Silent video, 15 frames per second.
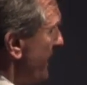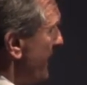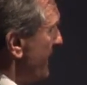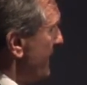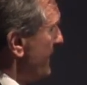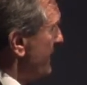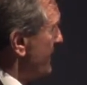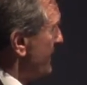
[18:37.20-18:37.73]

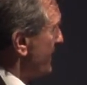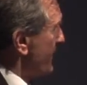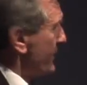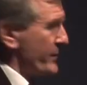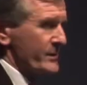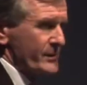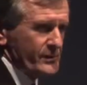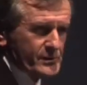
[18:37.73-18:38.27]

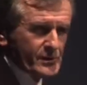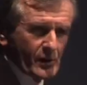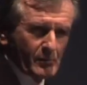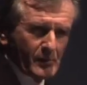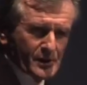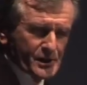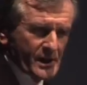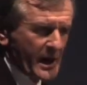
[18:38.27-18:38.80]
There's not
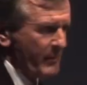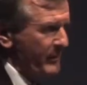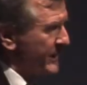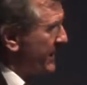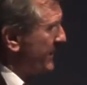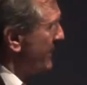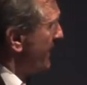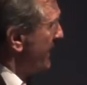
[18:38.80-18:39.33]
much
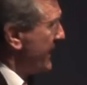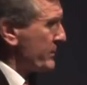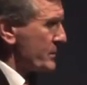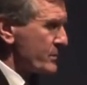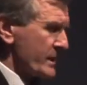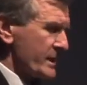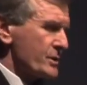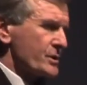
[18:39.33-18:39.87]
happening. It
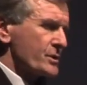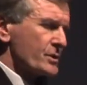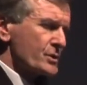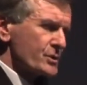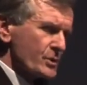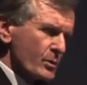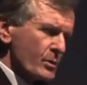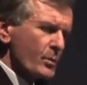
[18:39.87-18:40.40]
was really just to
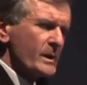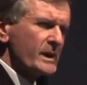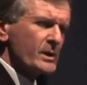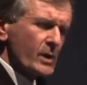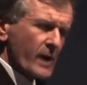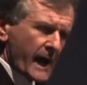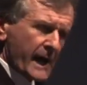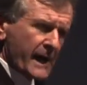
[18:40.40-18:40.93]
show that we
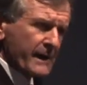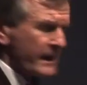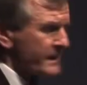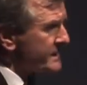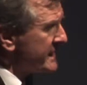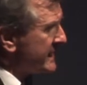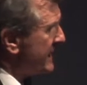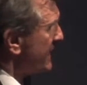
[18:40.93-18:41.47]
can
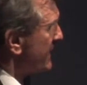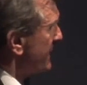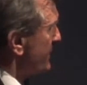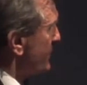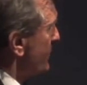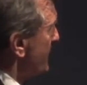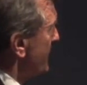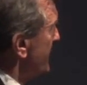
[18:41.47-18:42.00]
actually take
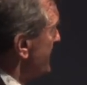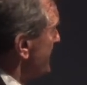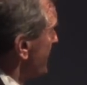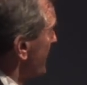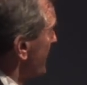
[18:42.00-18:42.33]
these readings